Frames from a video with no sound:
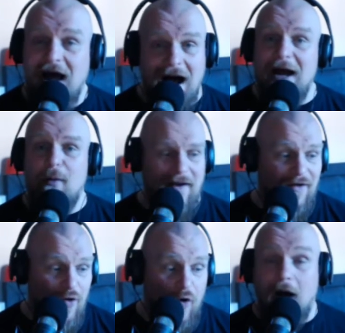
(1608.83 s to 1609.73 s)
I went
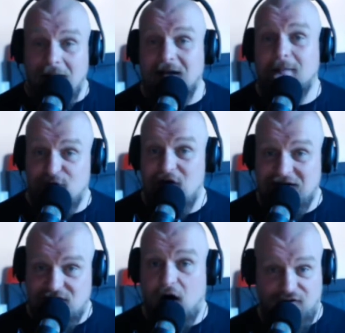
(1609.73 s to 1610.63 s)
and got a little bit
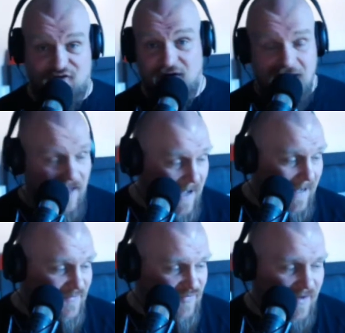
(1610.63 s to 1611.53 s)
rat-arsed
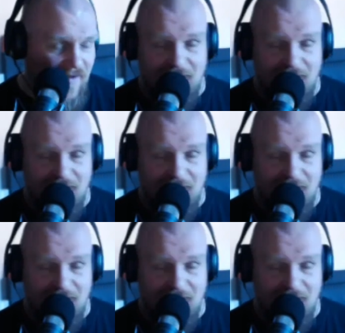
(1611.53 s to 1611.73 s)
and,